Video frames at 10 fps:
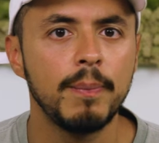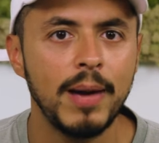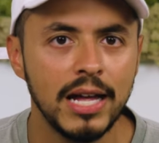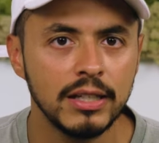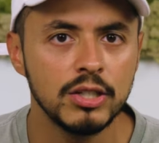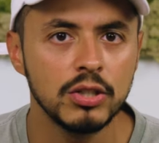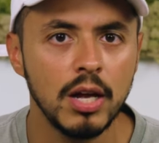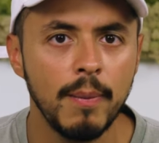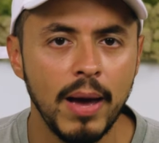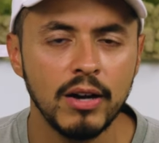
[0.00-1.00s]
a balanced
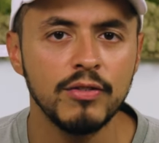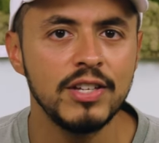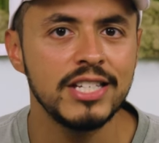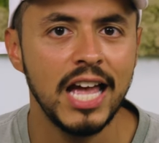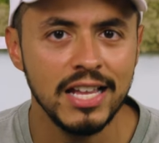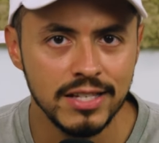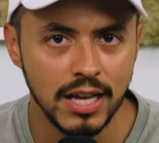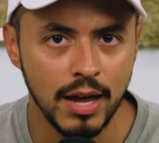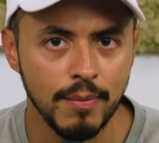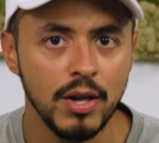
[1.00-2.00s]
amount of this
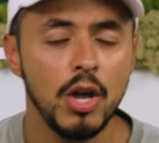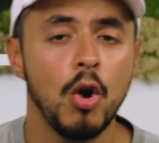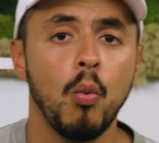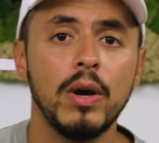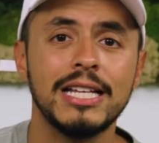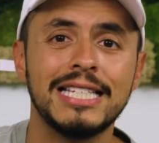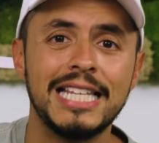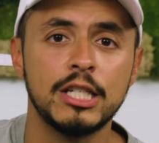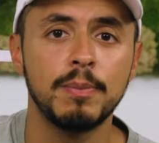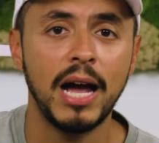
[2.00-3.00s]
enzyme. When it's
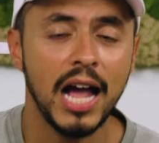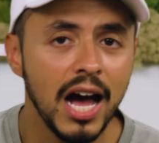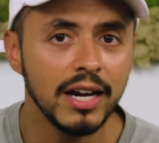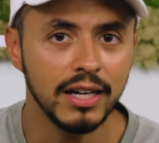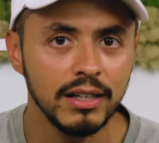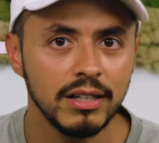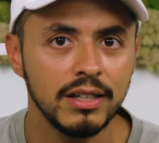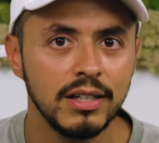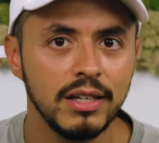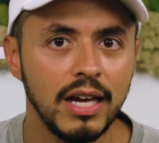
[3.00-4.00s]
dysbiotic,
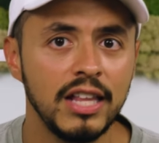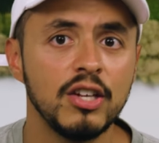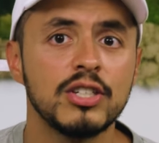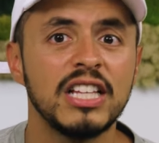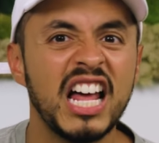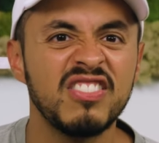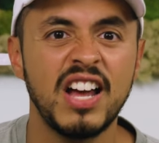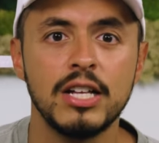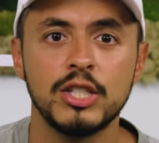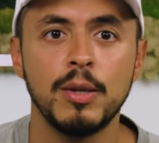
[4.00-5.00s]
and there's a lot of
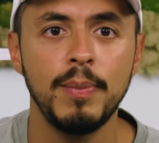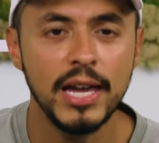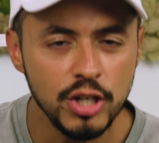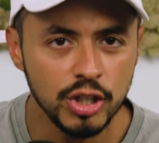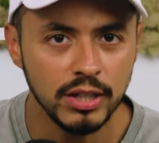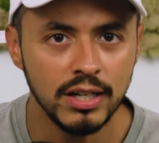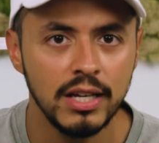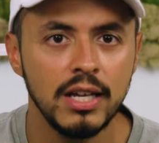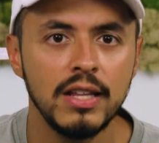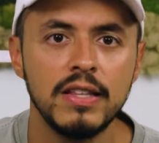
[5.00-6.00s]
constipation,
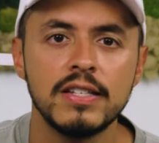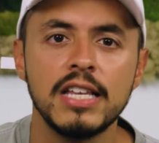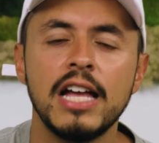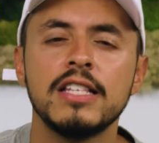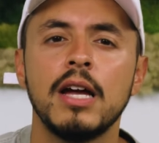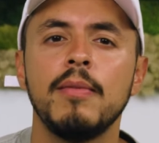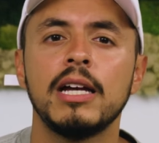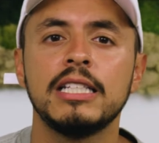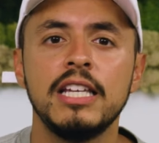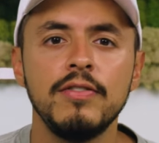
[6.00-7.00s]
this enzyme
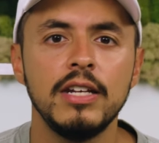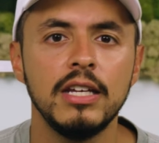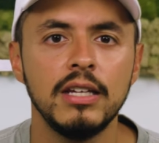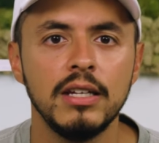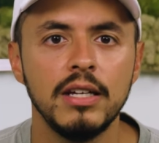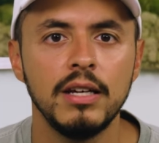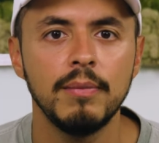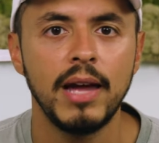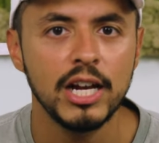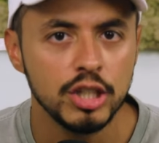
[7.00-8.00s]
activity
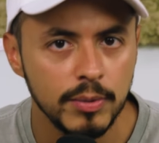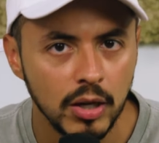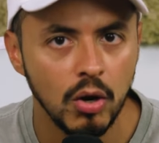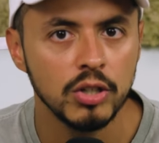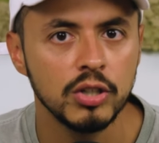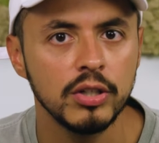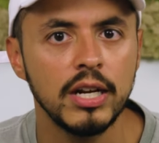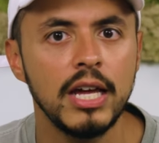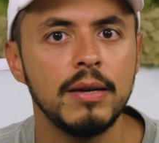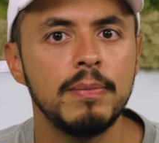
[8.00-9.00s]
may actually be altered
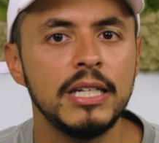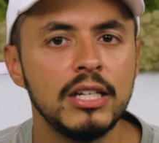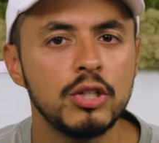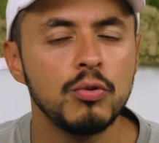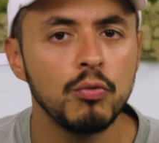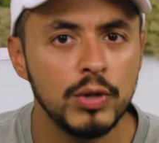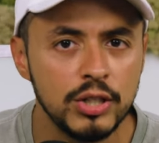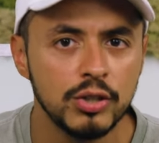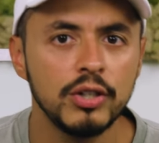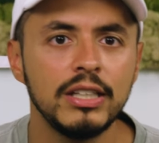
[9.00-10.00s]
and begin
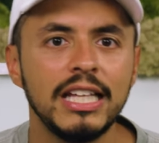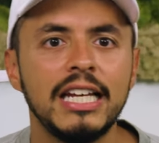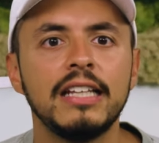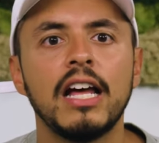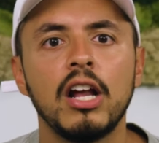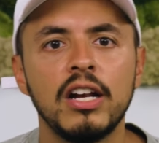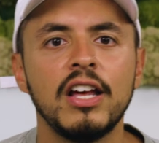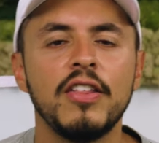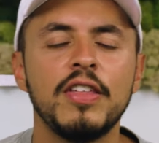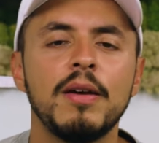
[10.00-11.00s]
recirculating that
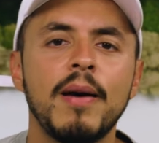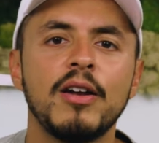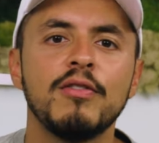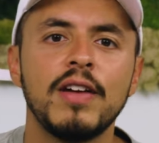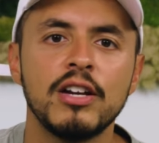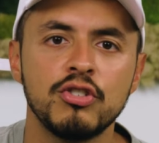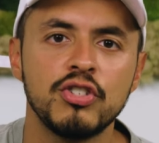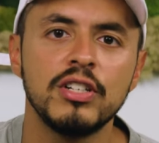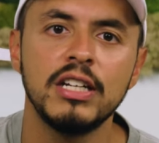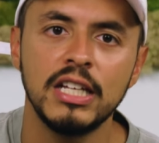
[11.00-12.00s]
unhealthy amount of
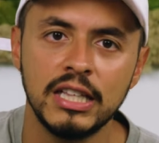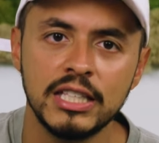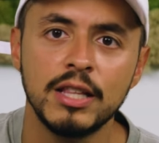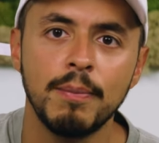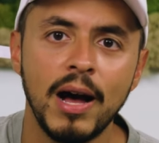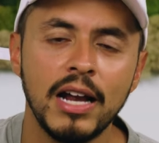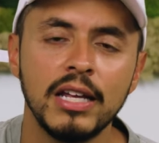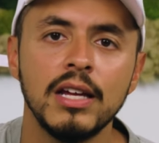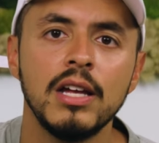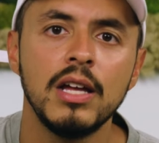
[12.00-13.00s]
estrogen into the body